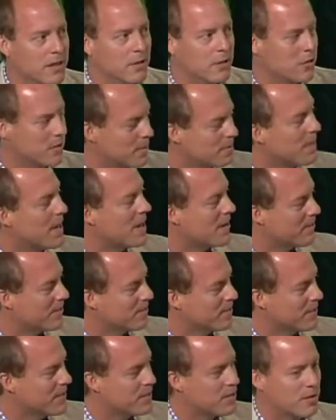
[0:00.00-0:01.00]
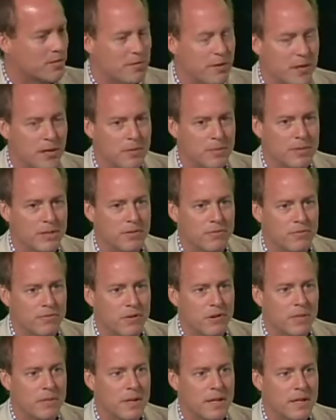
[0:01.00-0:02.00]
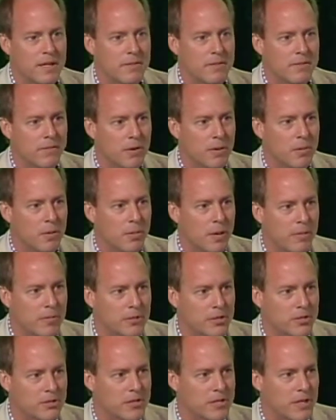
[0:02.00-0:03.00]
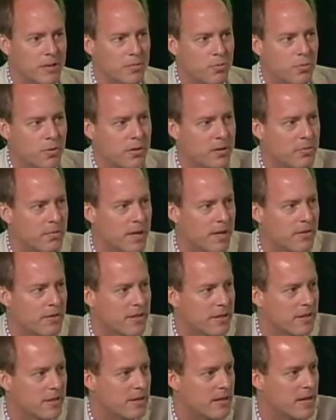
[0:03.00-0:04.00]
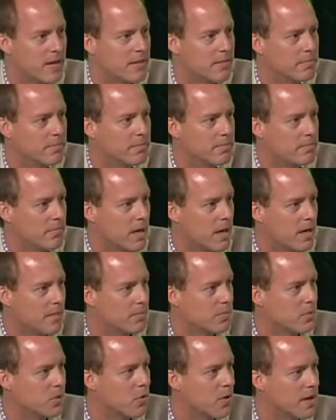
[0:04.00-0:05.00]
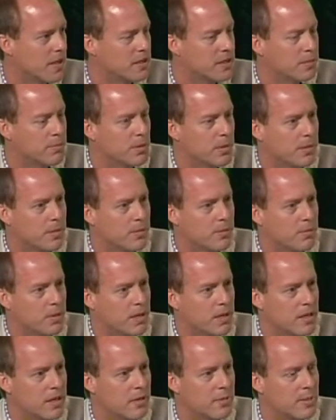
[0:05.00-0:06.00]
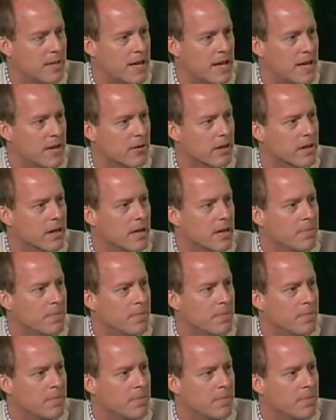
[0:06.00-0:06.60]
good about this development from a publisher standpoint. You may think that I'm crazy, but hear me out.